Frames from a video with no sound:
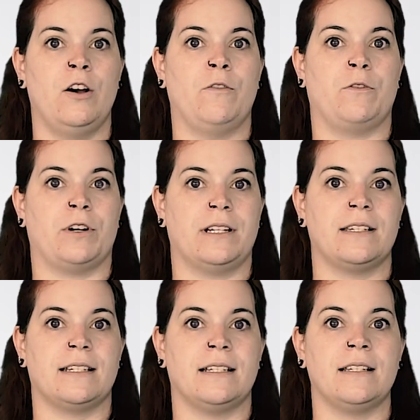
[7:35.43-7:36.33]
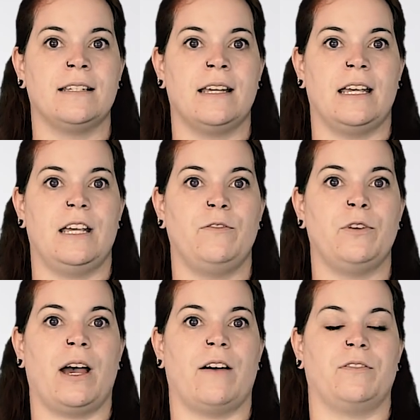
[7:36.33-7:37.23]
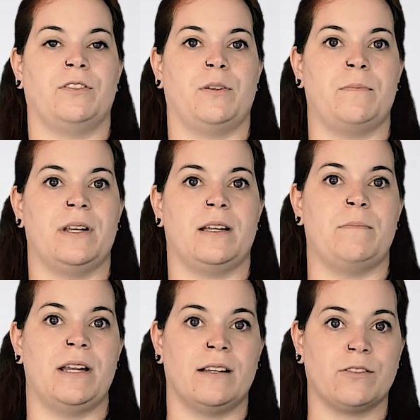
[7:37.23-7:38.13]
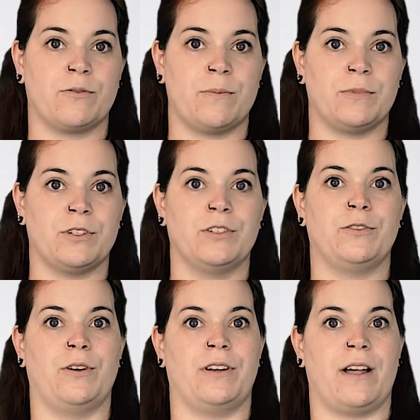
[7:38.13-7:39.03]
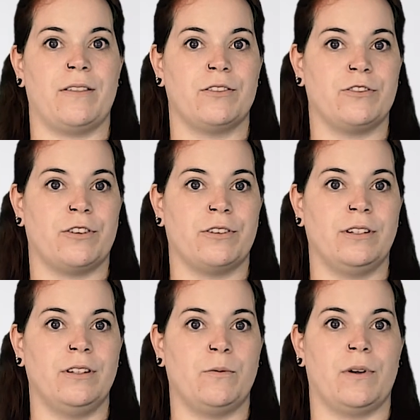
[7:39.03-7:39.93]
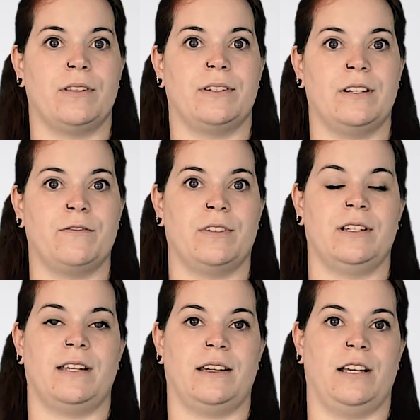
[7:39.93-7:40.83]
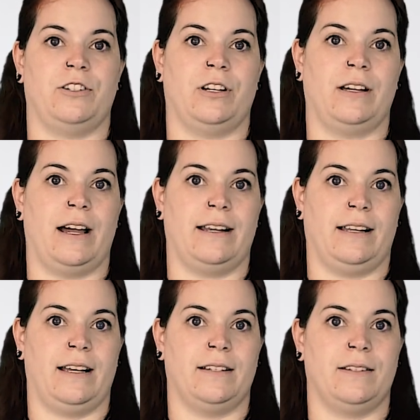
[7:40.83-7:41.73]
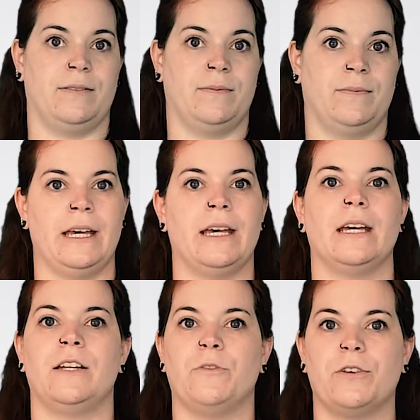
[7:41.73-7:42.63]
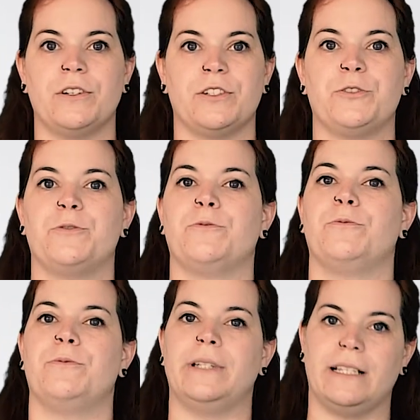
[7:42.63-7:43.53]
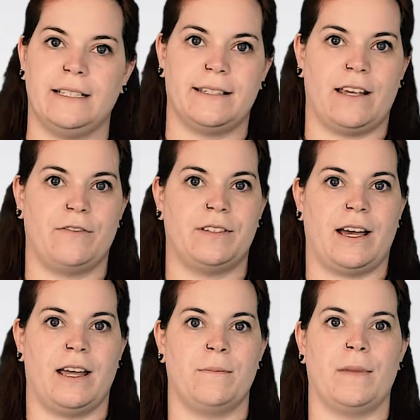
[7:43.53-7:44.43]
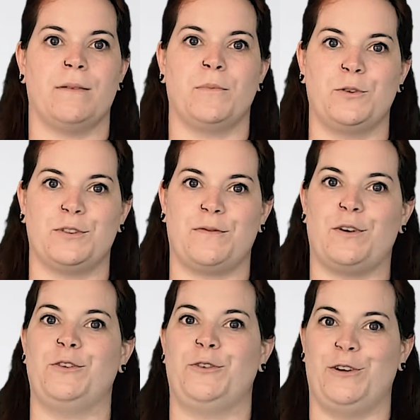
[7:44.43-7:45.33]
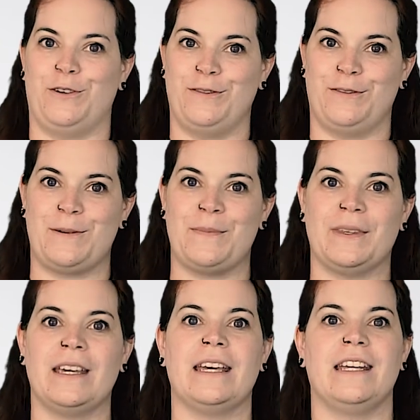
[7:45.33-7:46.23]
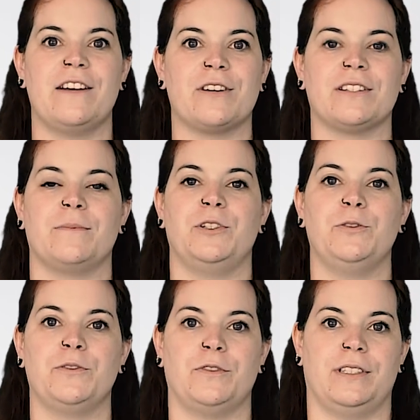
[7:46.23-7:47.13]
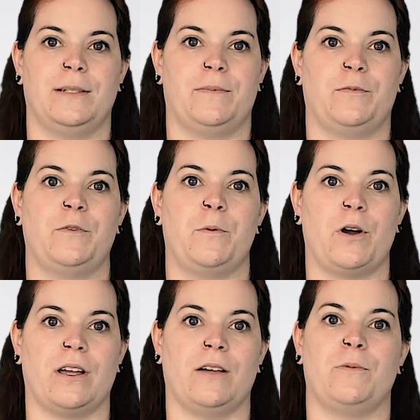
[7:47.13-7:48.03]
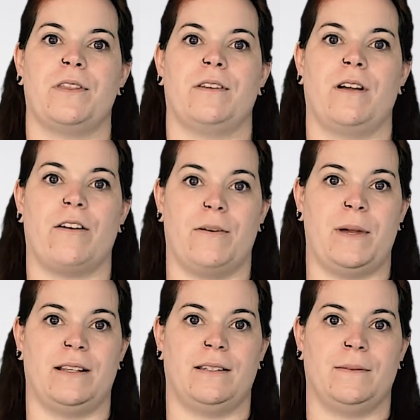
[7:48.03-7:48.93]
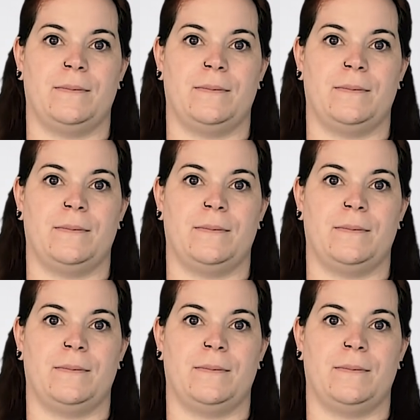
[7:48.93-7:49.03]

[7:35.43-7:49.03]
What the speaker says: For instance, if you have to submit a manuscript to another journal with different citation guidelines. In order to really save time and most of all nerve, here are some useful tips for working with an RMS.